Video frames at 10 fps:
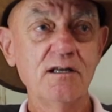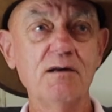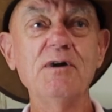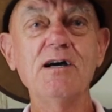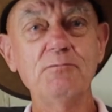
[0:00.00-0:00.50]

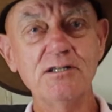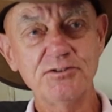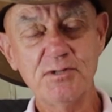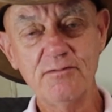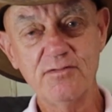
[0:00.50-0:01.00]
And my
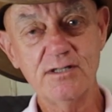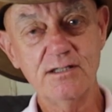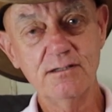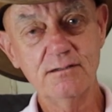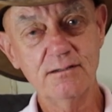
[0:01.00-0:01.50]
one's
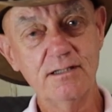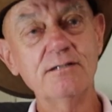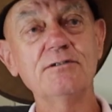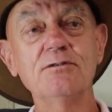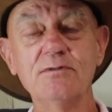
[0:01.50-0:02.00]
lovely,
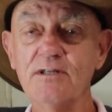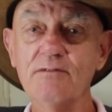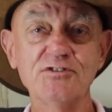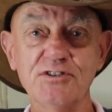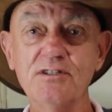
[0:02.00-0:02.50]
yeah, you
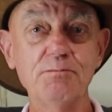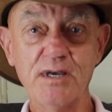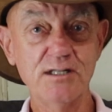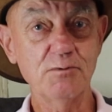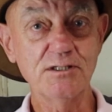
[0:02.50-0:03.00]
haven't seen the
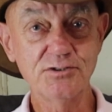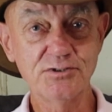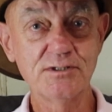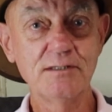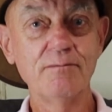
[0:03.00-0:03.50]
bad ones.
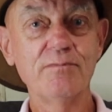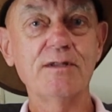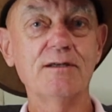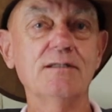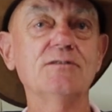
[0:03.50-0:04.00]

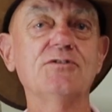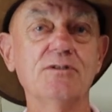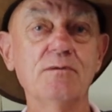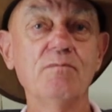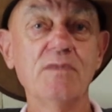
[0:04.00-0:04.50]
Yeah, so.